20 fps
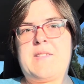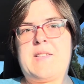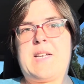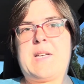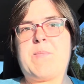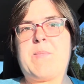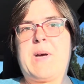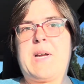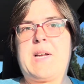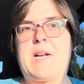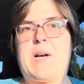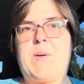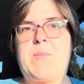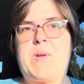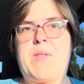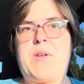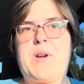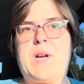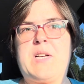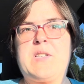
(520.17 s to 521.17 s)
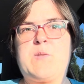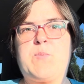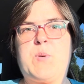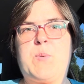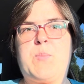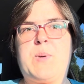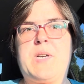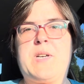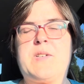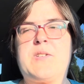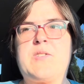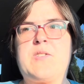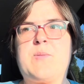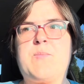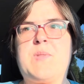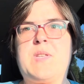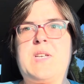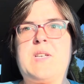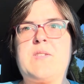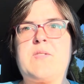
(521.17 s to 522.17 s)
like my godmother has prepared
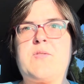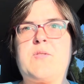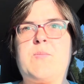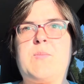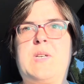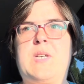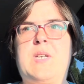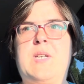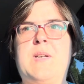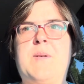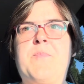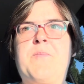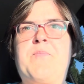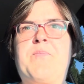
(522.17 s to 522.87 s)
some things for me